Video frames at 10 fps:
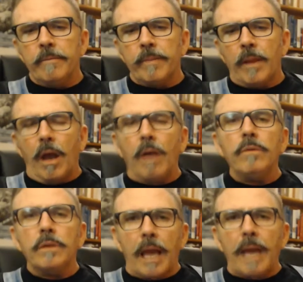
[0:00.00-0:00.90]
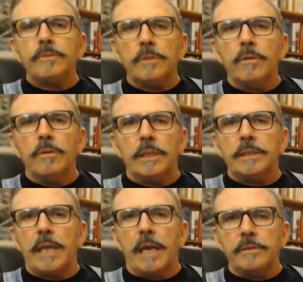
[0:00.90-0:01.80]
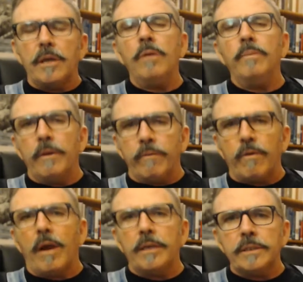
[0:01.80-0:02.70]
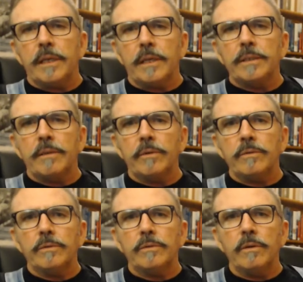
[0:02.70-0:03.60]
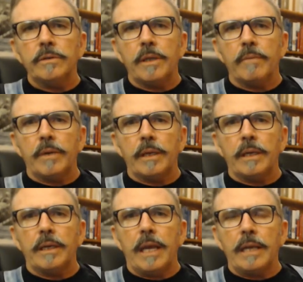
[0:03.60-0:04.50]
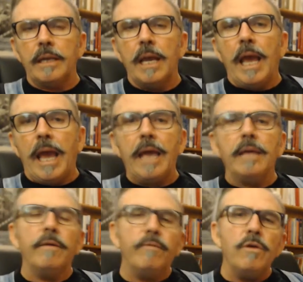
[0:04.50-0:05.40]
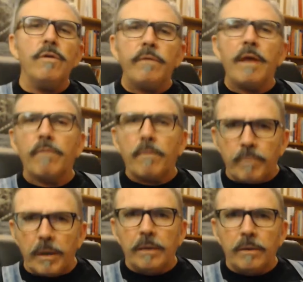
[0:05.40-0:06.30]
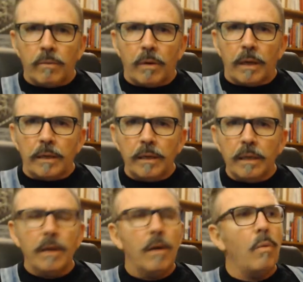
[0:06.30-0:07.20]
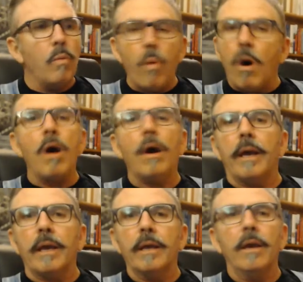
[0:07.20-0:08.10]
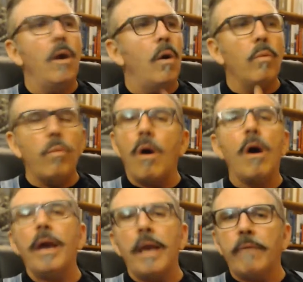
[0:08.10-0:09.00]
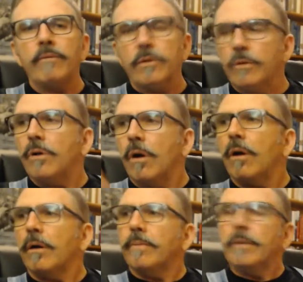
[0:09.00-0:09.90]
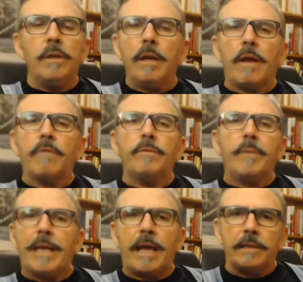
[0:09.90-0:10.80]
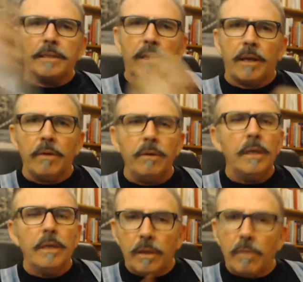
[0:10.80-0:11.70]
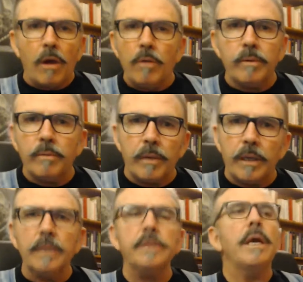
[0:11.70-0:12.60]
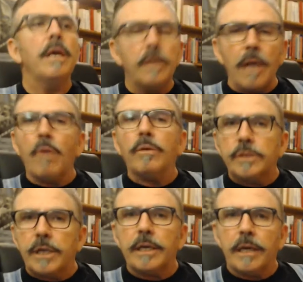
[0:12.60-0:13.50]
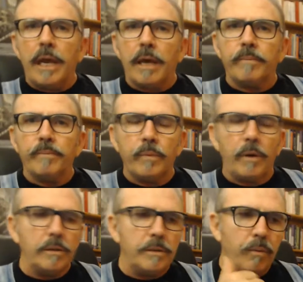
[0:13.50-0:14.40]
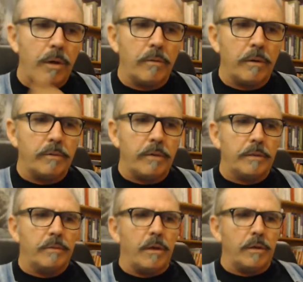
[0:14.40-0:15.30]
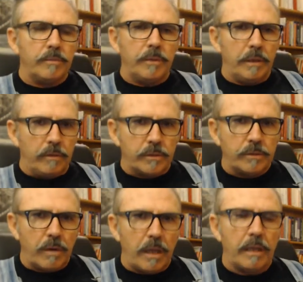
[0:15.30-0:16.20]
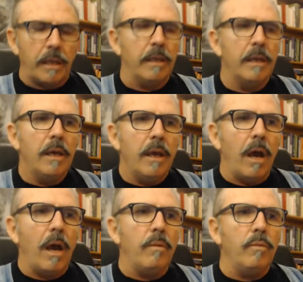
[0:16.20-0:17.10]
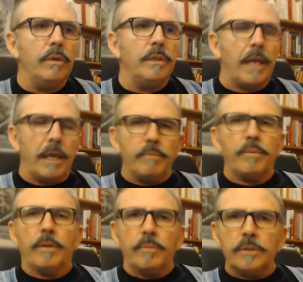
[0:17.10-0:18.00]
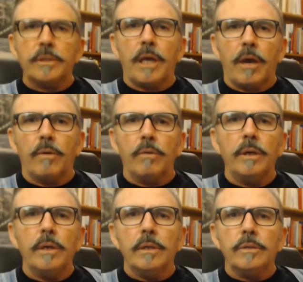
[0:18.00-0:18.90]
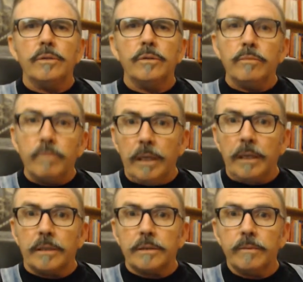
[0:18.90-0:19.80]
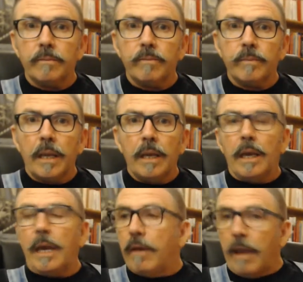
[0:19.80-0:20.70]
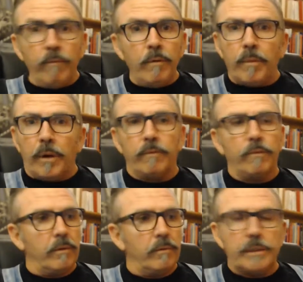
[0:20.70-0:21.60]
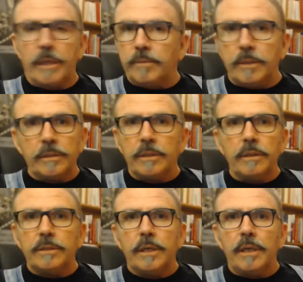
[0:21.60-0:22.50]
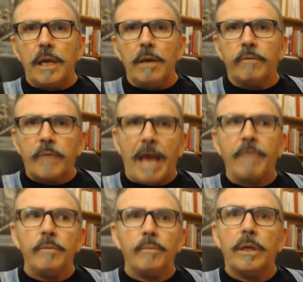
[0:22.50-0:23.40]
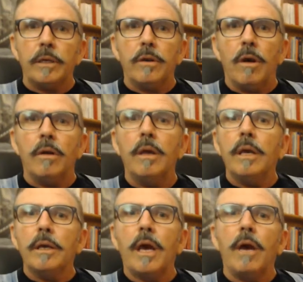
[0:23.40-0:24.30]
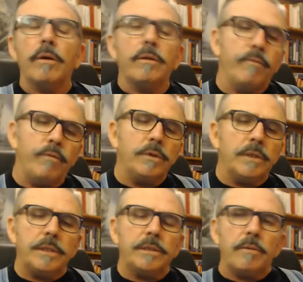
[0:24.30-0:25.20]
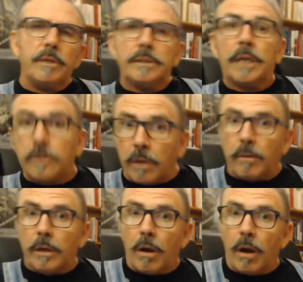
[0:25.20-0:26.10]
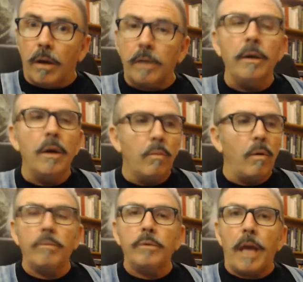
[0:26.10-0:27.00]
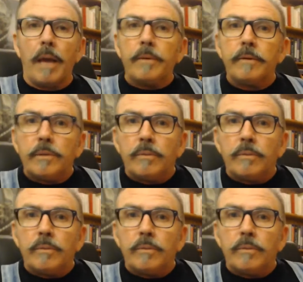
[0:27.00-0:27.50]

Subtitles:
I would absolutely say don't be afraid of sending someone to a 12-step meeting. And if you've never been to one, why? Why haven't you gone? You don't have to be an addict to go. They're open meetings. Go and check it out. When I was a program director at a hospital here in Australia, I would get people to go to meetings. Everybody, from the receptionist to the CEO. If you haven't been, go. And the first thing someone would say is, oh my God, what would happen if someone